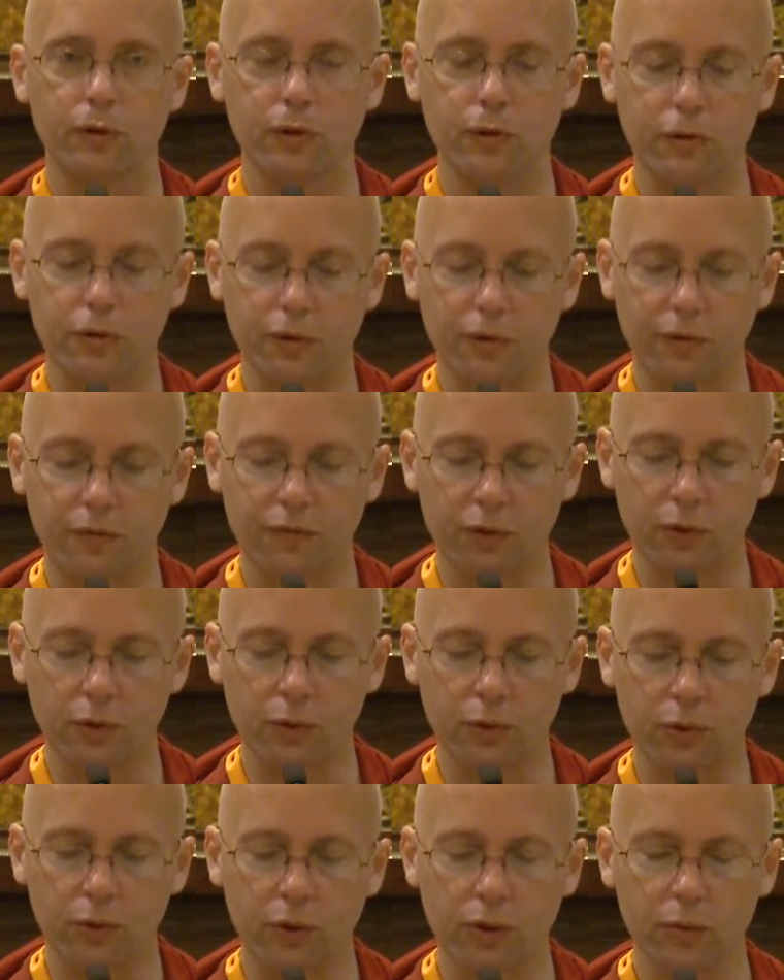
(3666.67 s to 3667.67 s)
So this is the
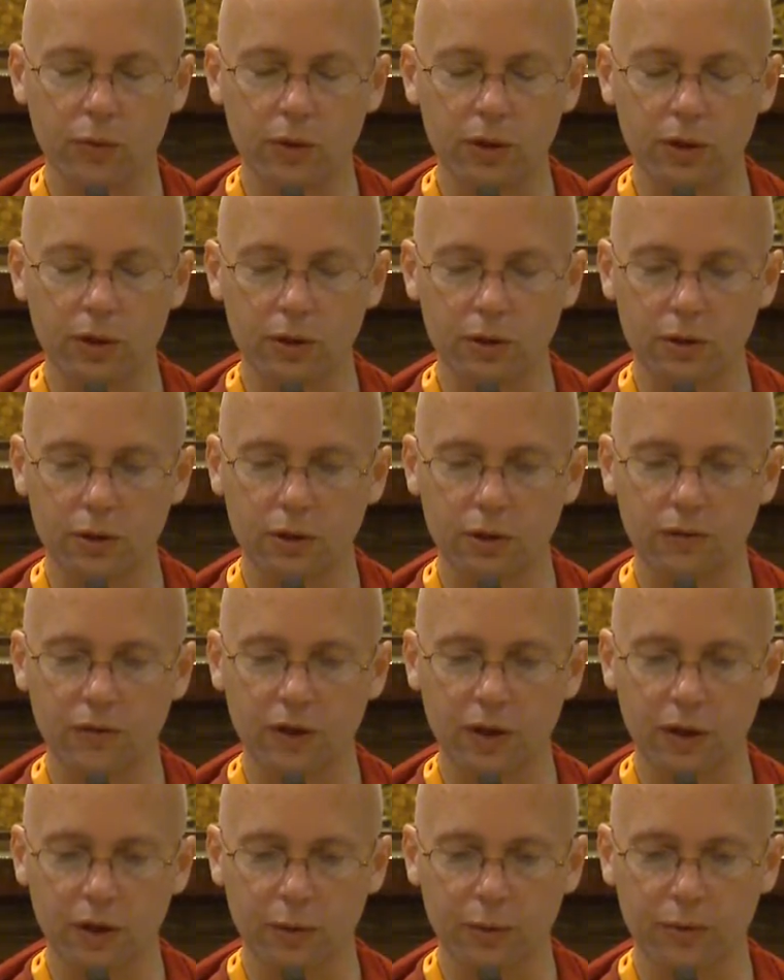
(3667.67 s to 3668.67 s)
view that we need to
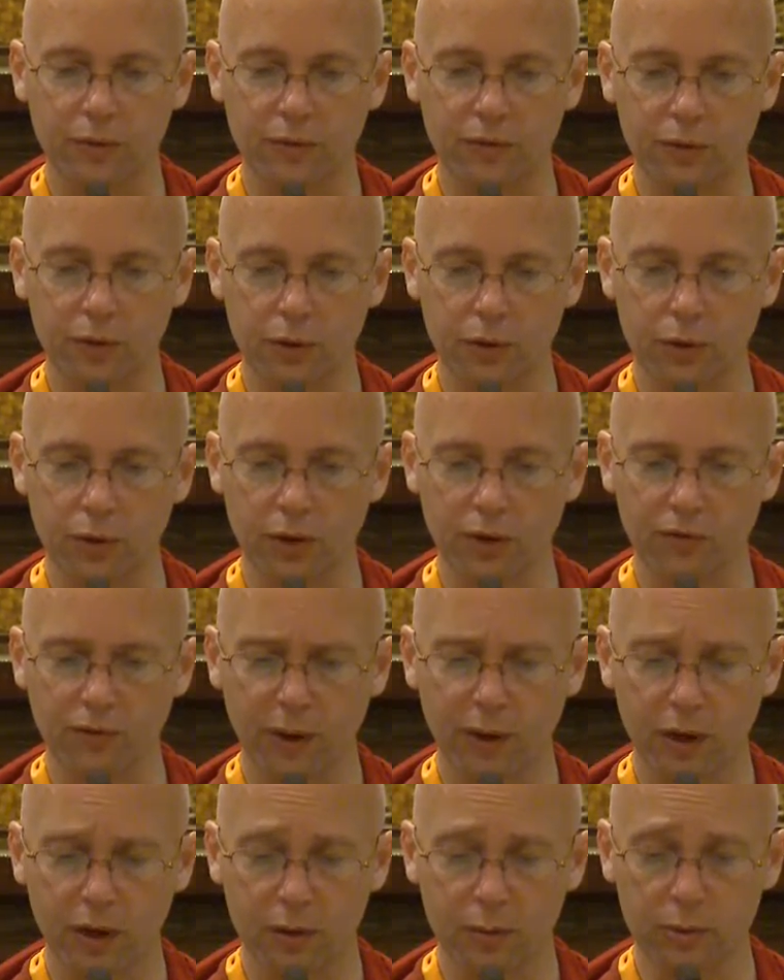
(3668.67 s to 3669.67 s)
develop, the view
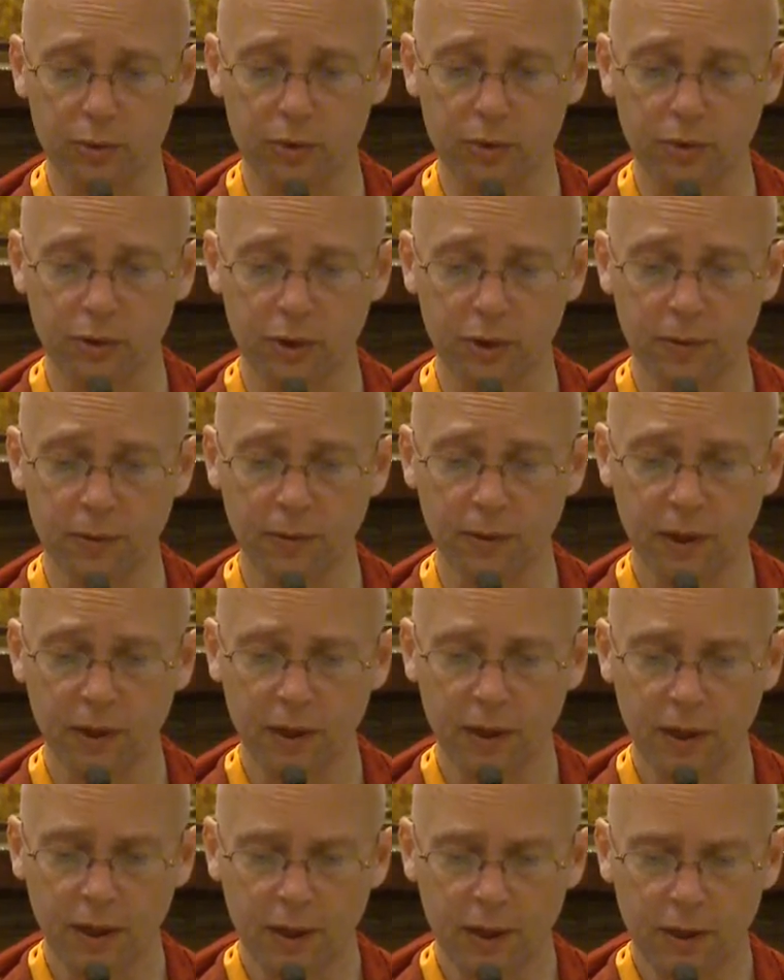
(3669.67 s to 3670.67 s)
of Mahamudra.
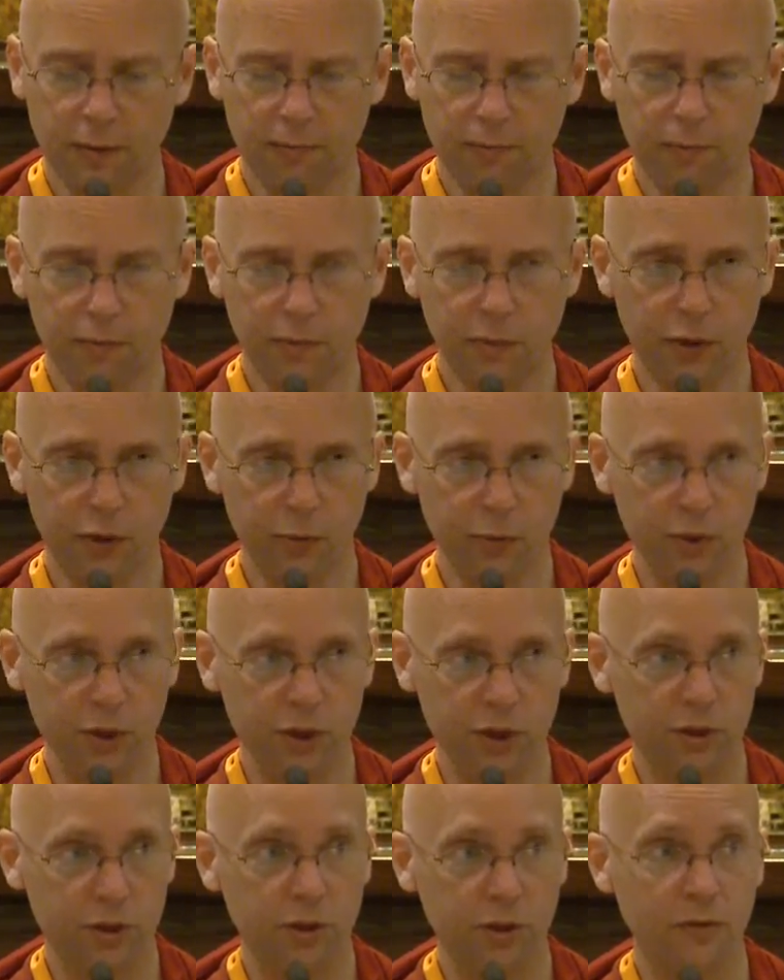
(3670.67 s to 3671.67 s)

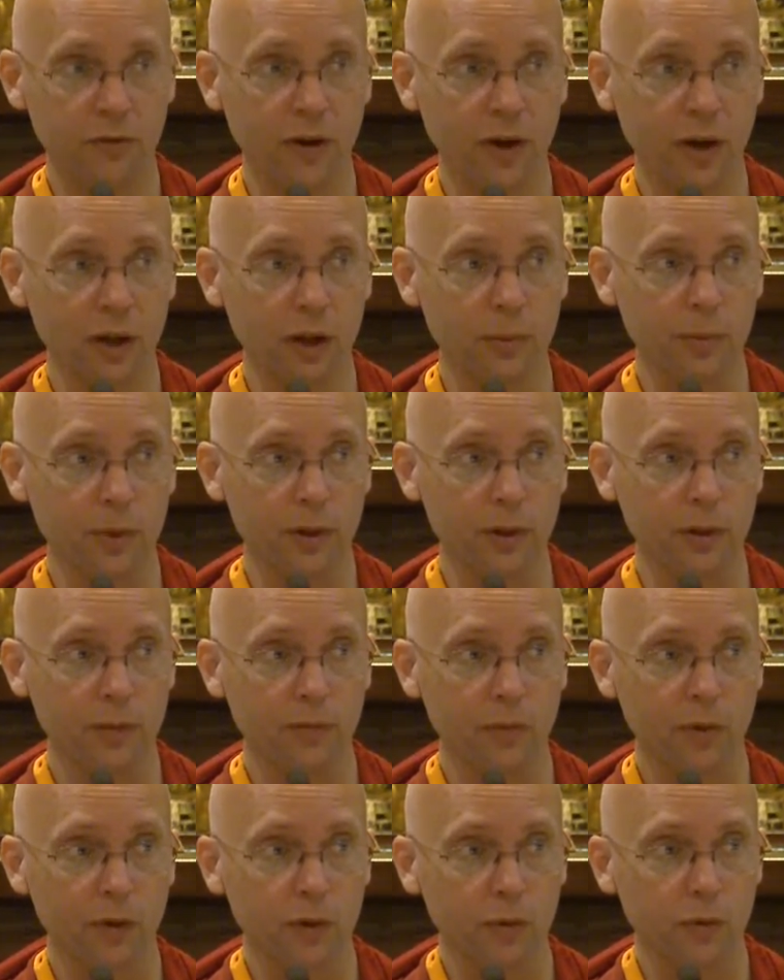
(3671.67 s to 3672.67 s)
We need to develop
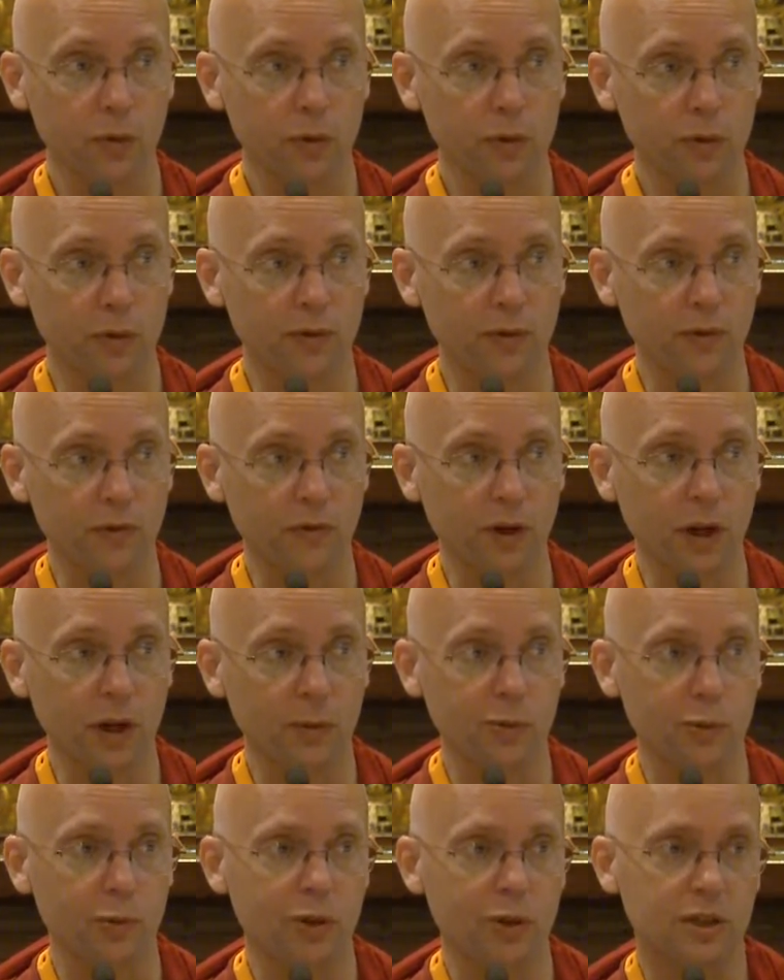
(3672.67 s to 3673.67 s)
it. Once we've
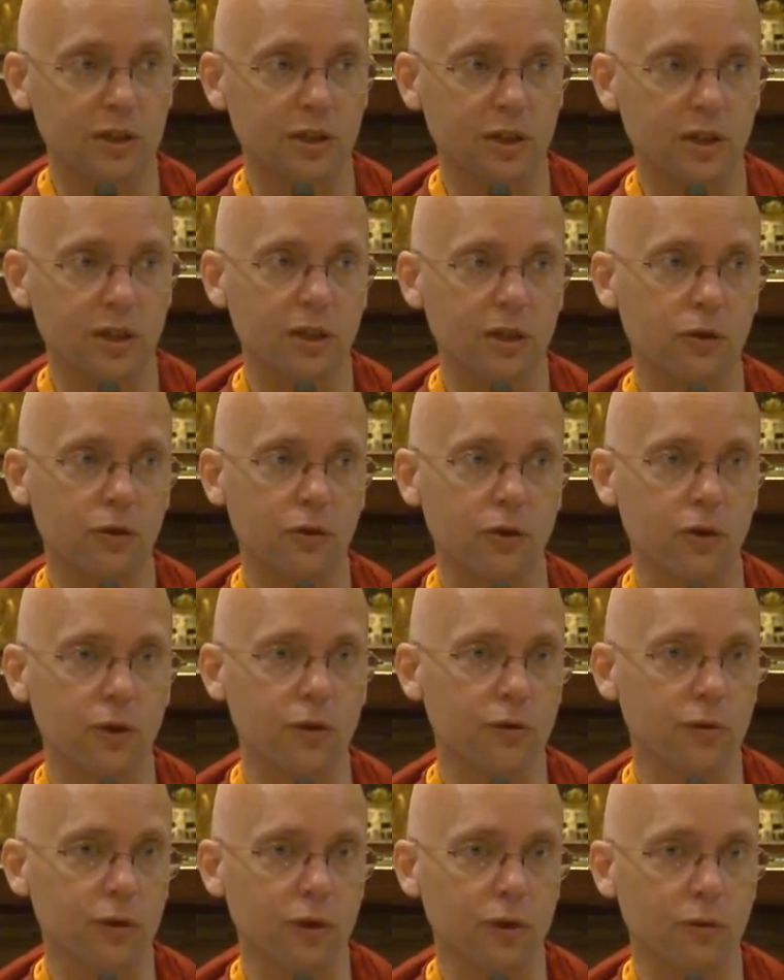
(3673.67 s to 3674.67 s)
developed, we need to
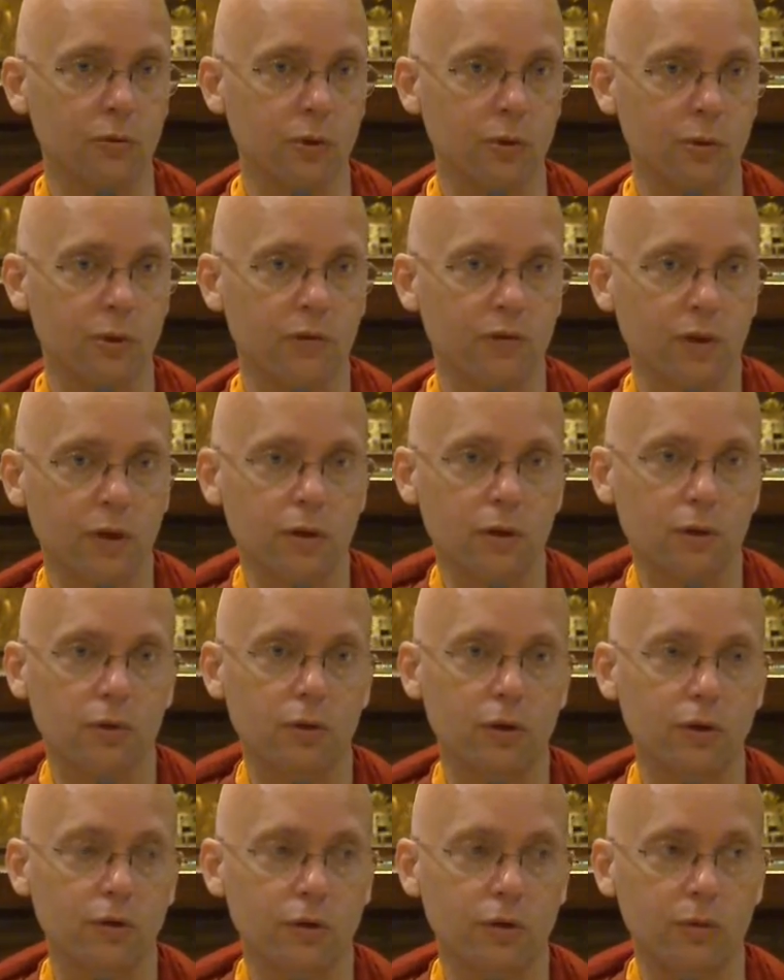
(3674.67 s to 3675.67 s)
increase it. And when we've
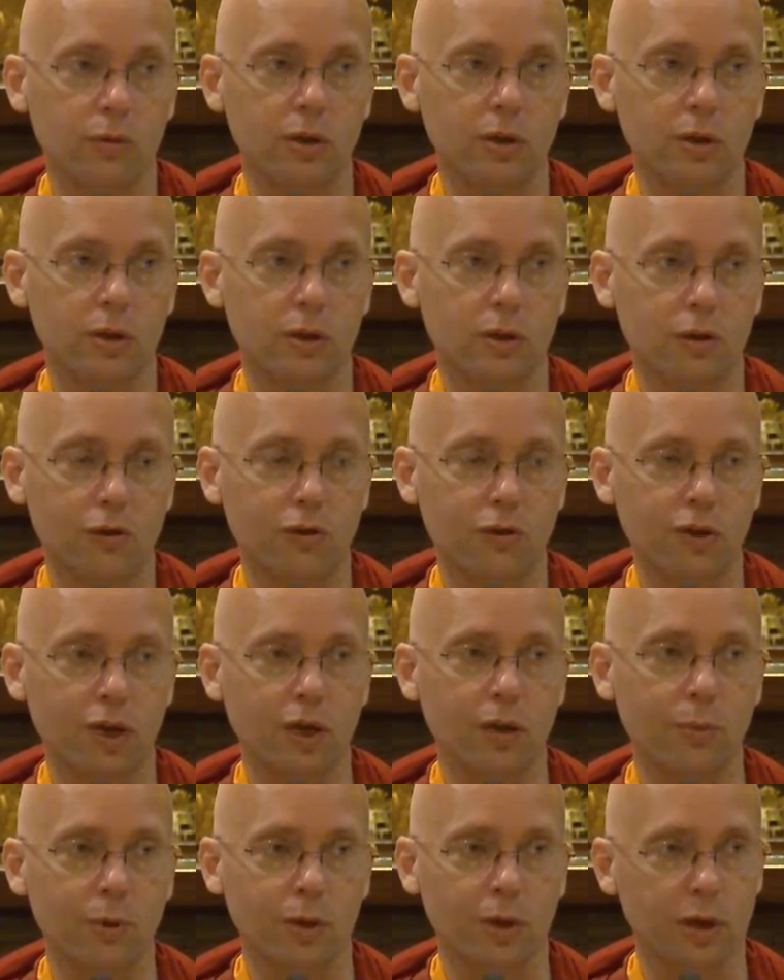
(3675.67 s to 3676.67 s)
increased it, we need to
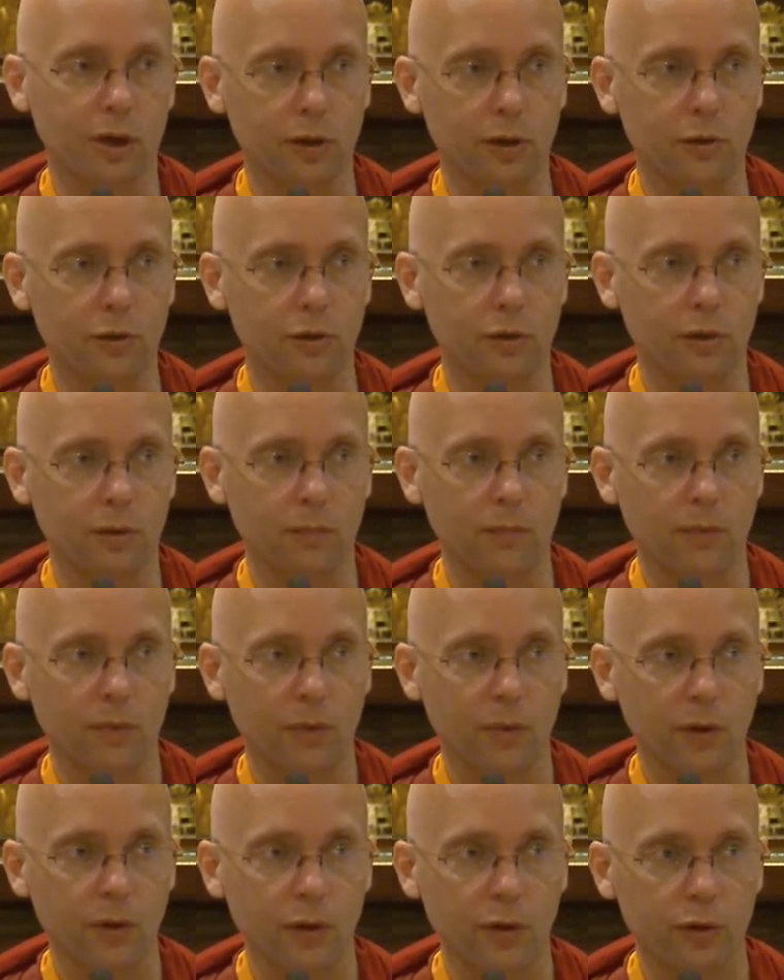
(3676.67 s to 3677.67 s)
stabilize it.
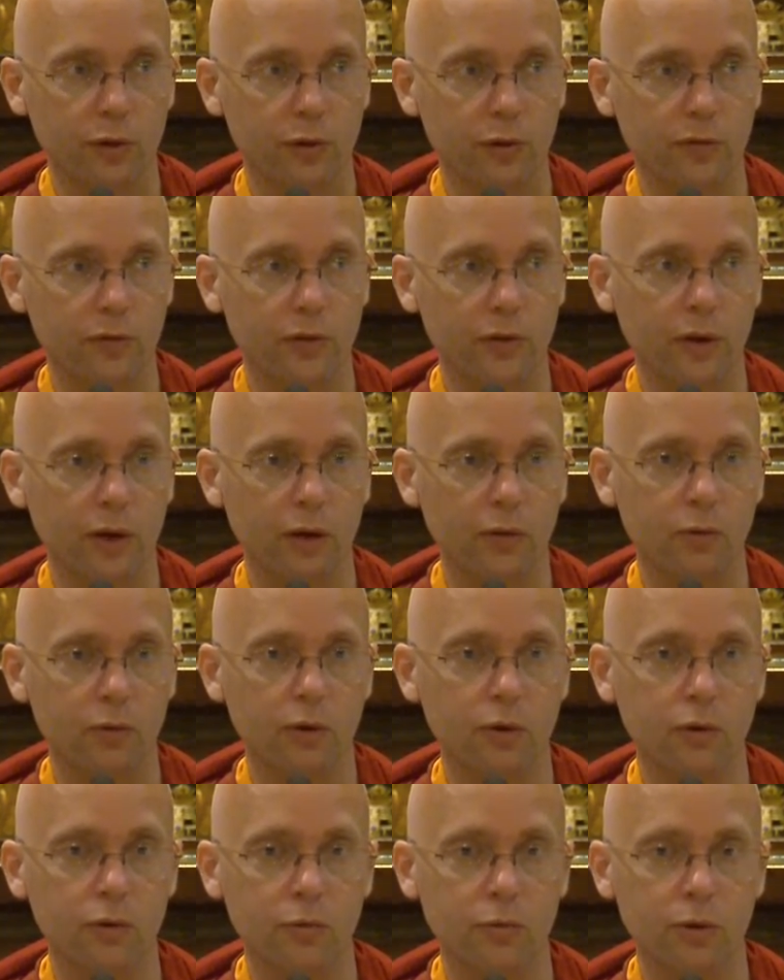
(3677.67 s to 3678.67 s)
And so for that
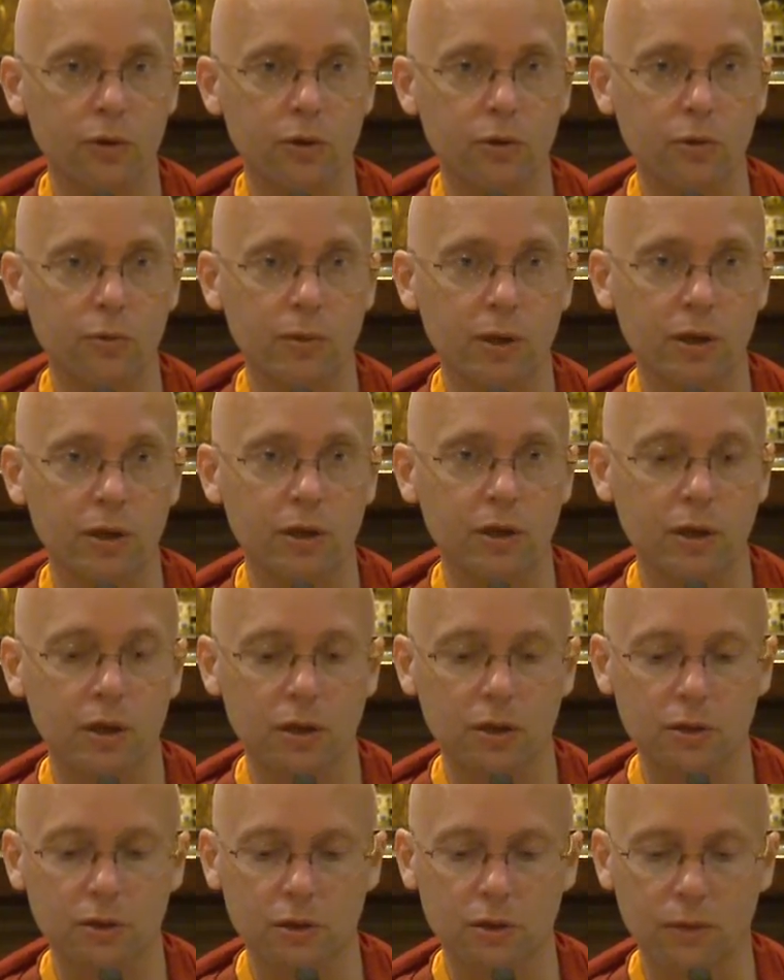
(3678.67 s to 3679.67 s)
reason, we do
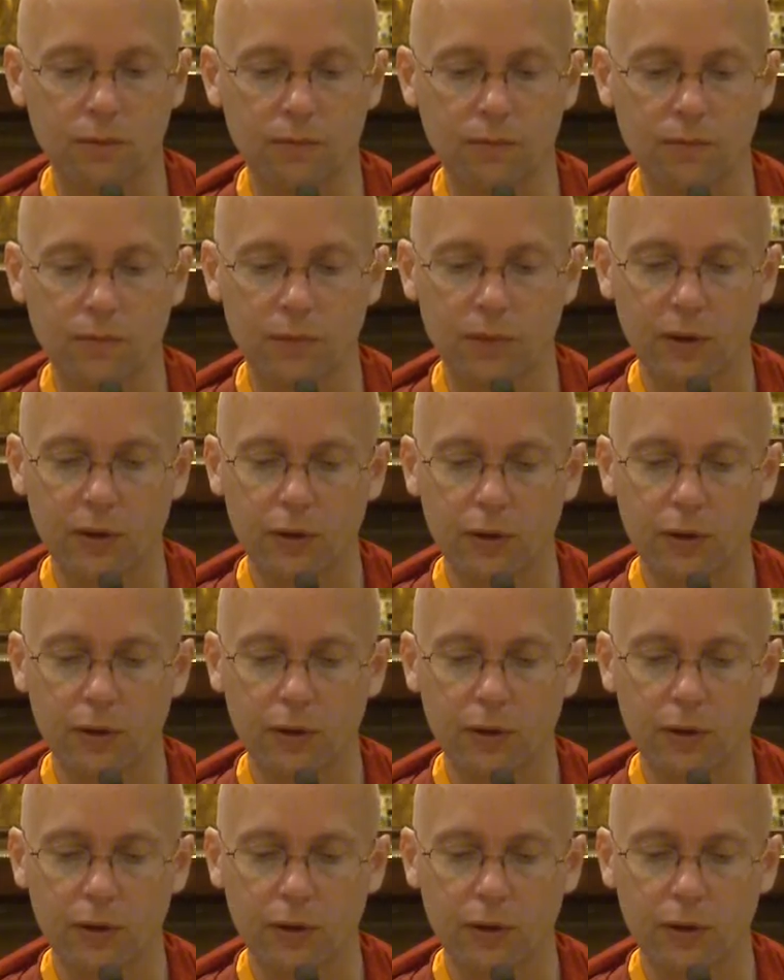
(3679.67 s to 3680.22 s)
meditation.